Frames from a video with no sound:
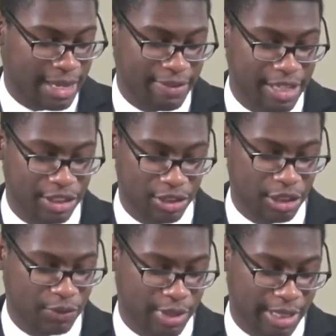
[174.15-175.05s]
if he
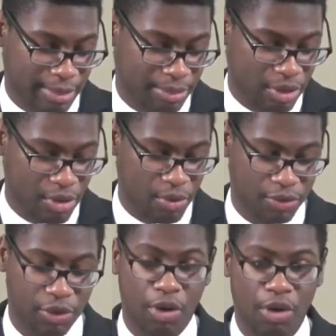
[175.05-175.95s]
searched for him
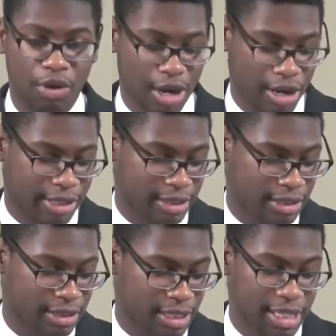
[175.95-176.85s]
with their whole
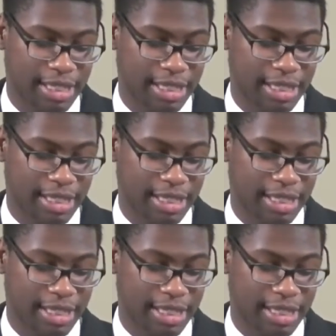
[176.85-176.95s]
hearts,